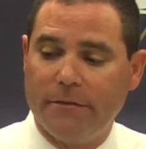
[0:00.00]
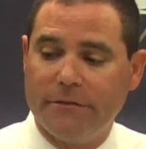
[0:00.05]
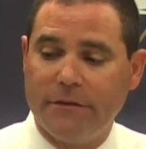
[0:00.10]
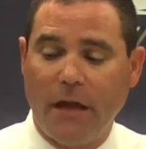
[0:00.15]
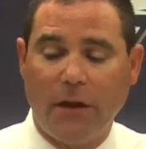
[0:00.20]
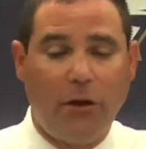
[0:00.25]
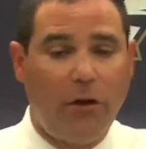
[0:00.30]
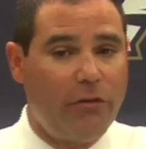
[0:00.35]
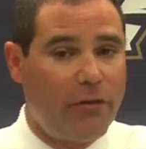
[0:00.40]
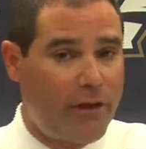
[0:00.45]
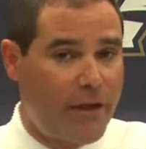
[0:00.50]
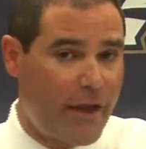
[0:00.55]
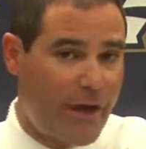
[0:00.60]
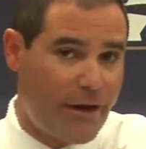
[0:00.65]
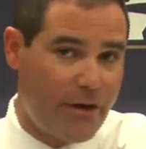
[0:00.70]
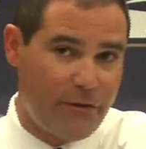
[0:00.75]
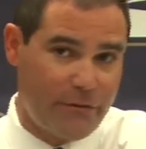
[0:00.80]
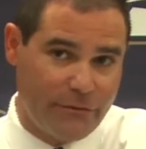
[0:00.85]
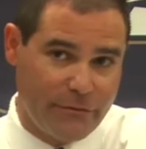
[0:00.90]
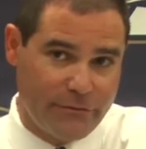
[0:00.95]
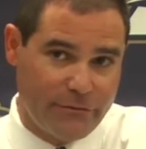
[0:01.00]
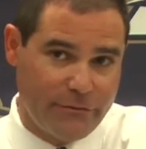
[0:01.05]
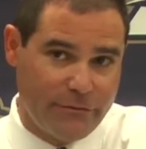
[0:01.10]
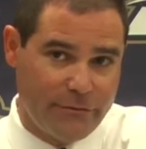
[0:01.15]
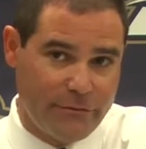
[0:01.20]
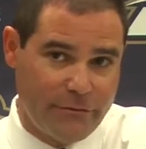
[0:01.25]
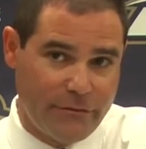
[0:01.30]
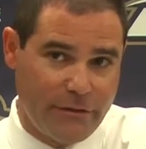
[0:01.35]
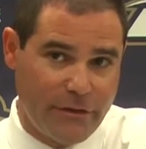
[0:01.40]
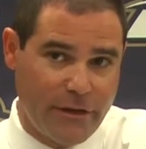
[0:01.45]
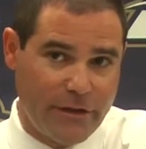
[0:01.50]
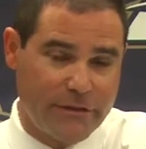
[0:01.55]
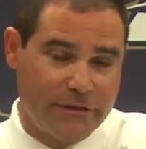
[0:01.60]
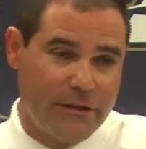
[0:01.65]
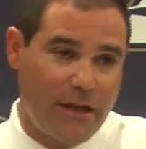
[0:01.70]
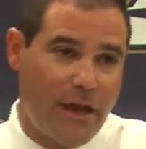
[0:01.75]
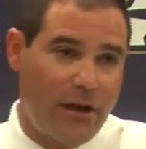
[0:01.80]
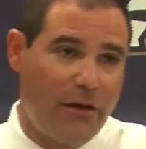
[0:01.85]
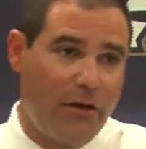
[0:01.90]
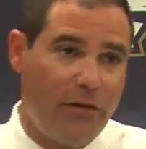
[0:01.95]
not all the kicker, it's
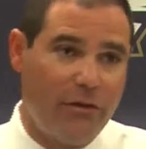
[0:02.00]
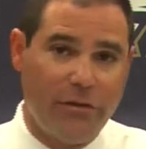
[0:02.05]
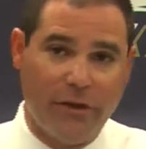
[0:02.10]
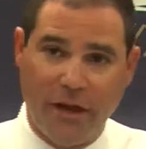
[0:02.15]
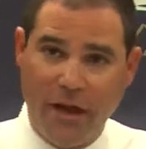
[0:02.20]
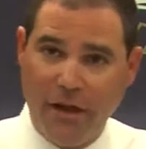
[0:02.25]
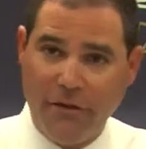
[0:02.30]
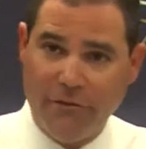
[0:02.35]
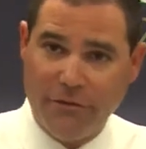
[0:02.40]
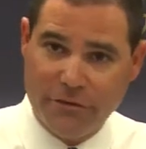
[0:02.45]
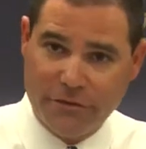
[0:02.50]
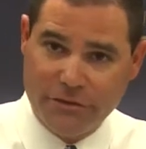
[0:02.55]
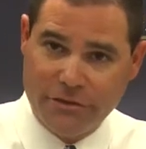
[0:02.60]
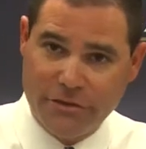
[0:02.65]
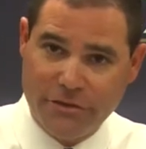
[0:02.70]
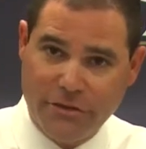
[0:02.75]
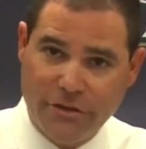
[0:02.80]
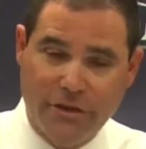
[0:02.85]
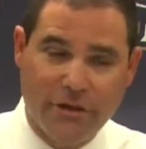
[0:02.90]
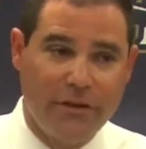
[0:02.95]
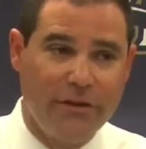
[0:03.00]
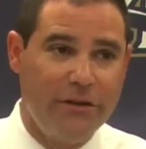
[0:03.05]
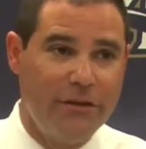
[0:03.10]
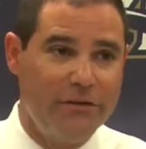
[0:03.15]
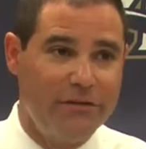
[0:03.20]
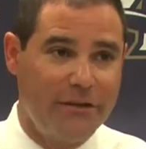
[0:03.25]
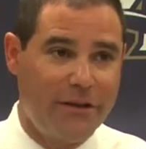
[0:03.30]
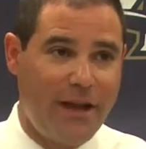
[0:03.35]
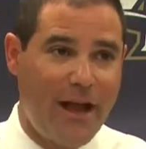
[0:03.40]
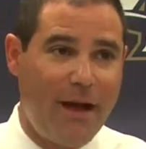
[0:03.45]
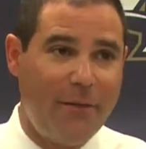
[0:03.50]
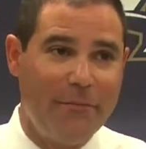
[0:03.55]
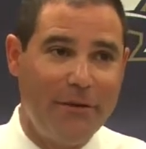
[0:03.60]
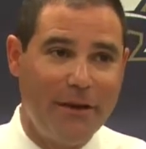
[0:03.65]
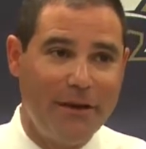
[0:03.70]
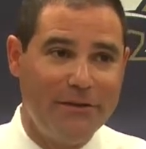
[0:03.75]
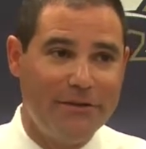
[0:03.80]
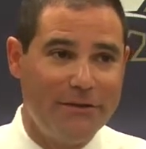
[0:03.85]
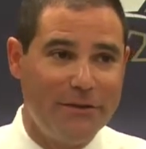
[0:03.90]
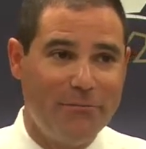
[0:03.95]
not all the coverage. There's a
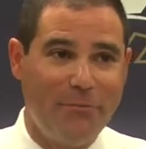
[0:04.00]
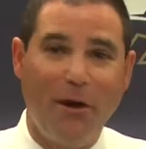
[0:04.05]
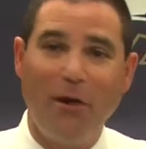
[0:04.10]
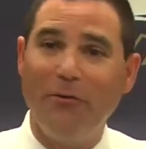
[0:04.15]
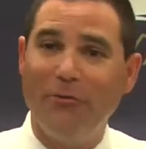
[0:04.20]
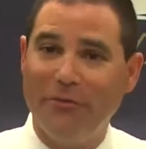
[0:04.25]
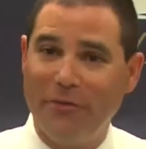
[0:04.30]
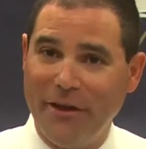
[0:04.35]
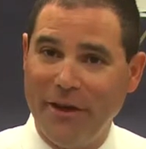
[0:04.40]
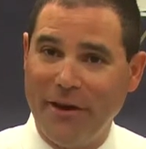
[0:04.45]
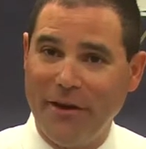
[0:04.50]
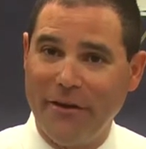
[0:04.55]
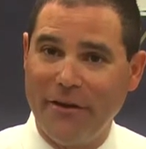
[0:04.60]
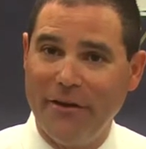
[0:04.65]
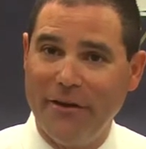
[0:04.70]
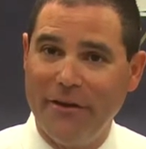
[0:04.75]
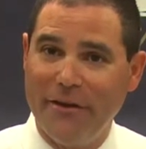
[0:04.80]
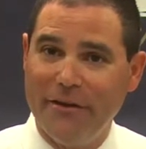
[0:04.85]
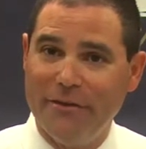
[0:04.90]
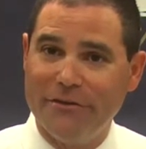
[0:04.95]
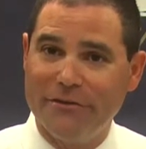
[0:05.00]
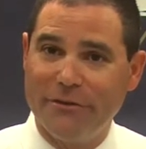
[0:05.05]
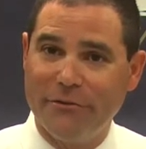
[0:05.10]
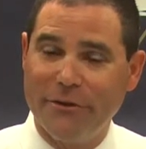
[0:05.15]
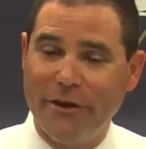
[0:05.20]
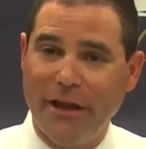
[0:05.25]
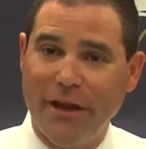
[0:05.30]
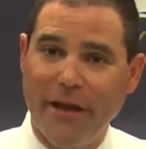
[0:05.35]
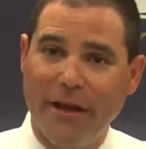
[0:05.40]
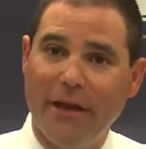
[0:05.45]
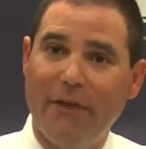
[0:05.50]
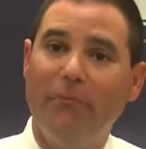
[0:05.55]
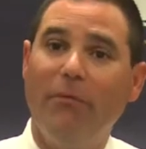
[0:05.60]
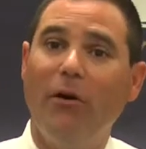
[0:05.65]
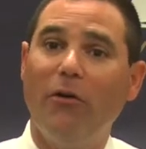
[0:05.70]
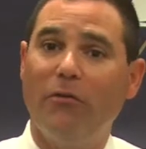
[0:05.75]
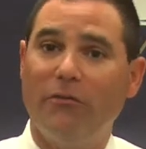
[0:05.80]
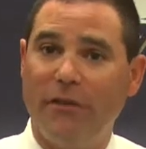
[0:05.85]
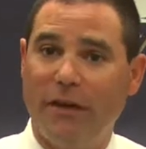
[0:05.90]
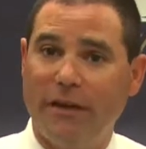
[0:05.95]
combination of both there, so we got to get them
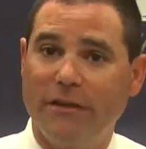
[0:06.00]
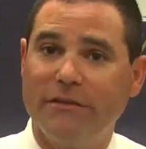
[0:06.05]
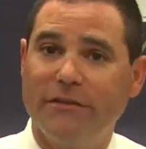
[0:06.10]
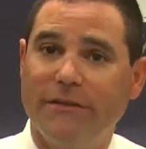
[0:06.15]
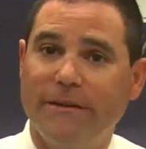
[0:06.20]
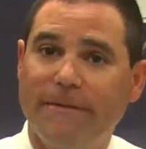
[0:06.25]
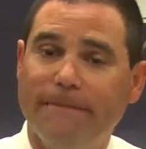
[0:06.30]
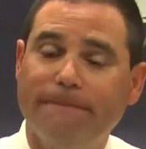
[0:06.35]
both fixed.